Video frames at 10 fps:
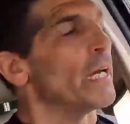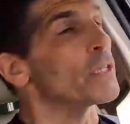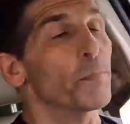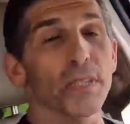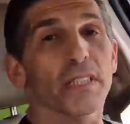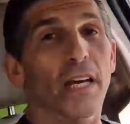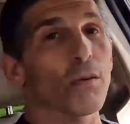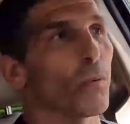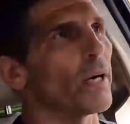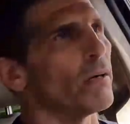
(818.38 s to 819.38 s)
It's put
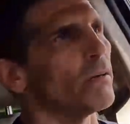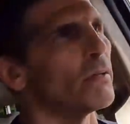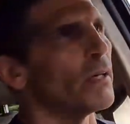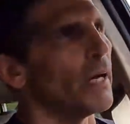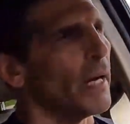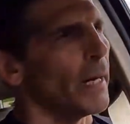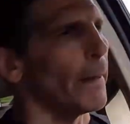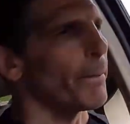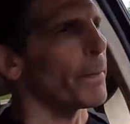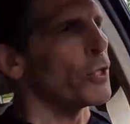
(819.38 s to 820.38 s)
together well.
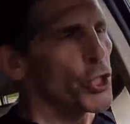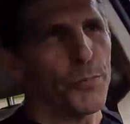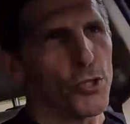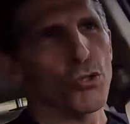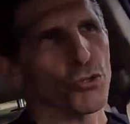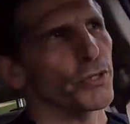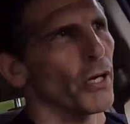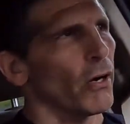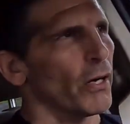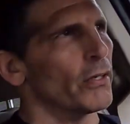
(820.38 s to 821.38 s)
Jeeps
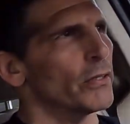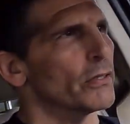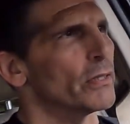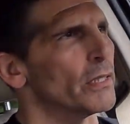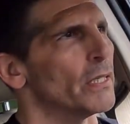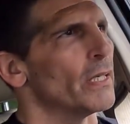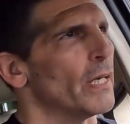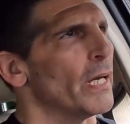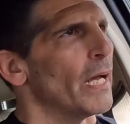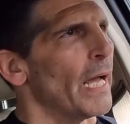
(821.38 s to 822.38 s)
usually are,
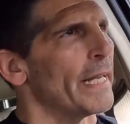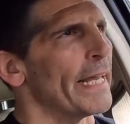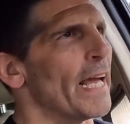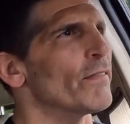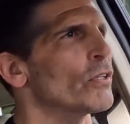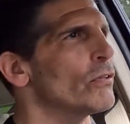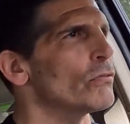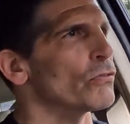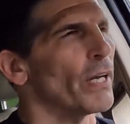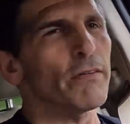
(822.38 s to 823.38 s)
and they have a
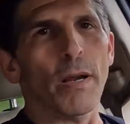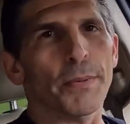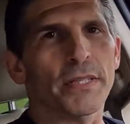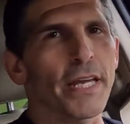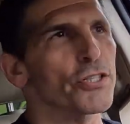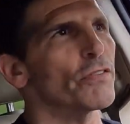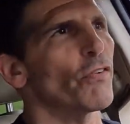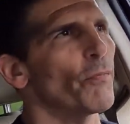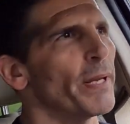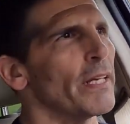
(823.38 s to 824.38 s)
great
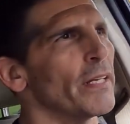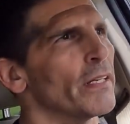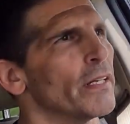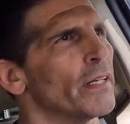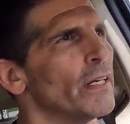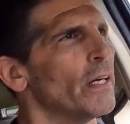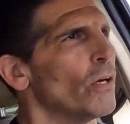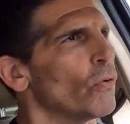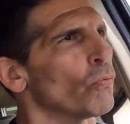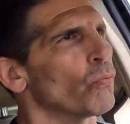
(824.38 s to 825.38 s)
reputation for being
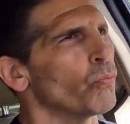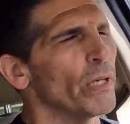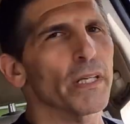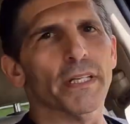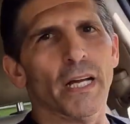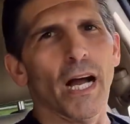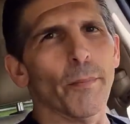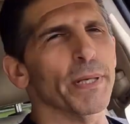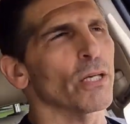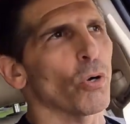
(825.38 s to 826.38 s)
really
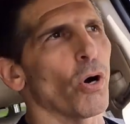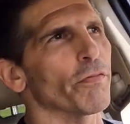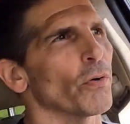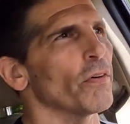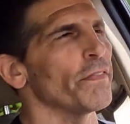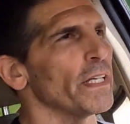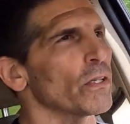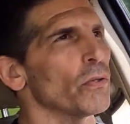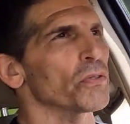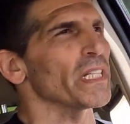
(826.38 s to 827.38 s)
competent off-road
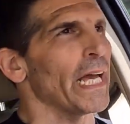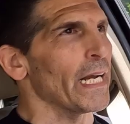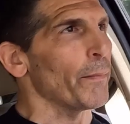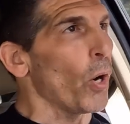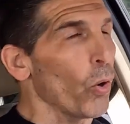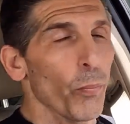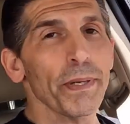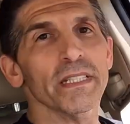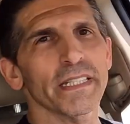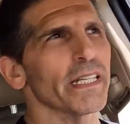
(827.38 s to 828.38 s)
vehicles, and I'm
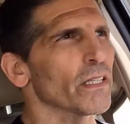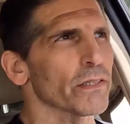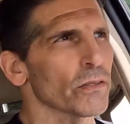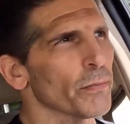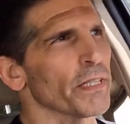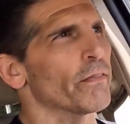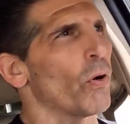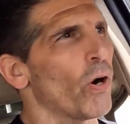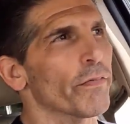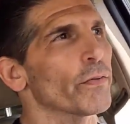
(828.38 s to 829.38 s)
hoping to get a little bit
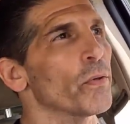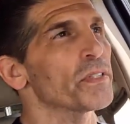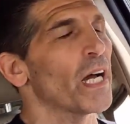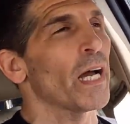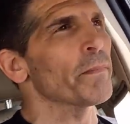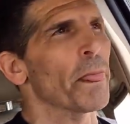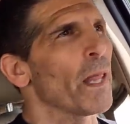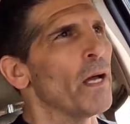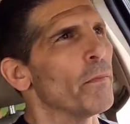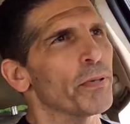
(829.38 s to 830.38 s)
of off-road time,
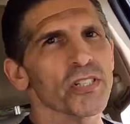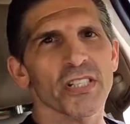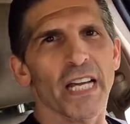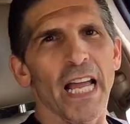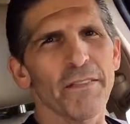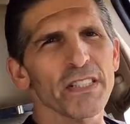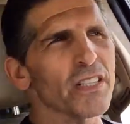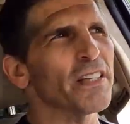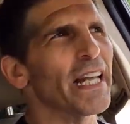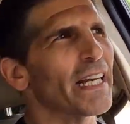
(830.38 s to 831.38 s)
but since I haven't
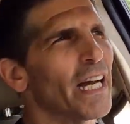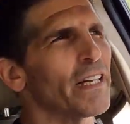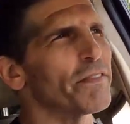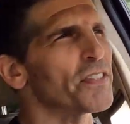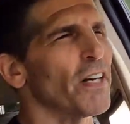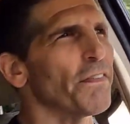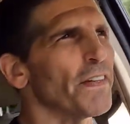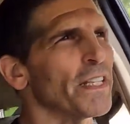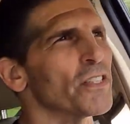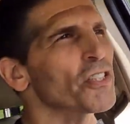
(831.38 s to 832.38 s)
done that kind of stuff
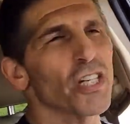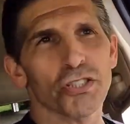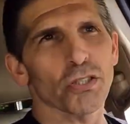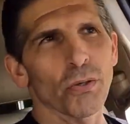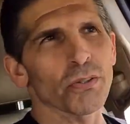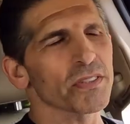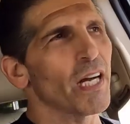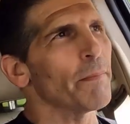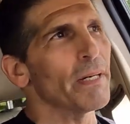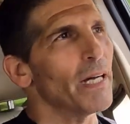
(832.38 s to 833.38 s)
in such a long
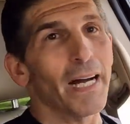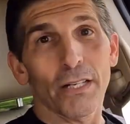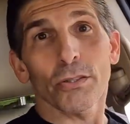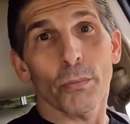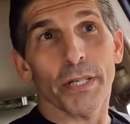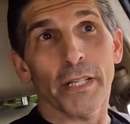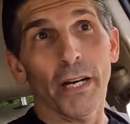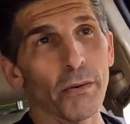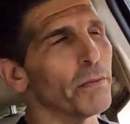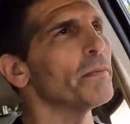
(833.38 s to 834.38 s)
time, I don't know where to
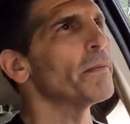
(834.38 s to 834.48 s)
go.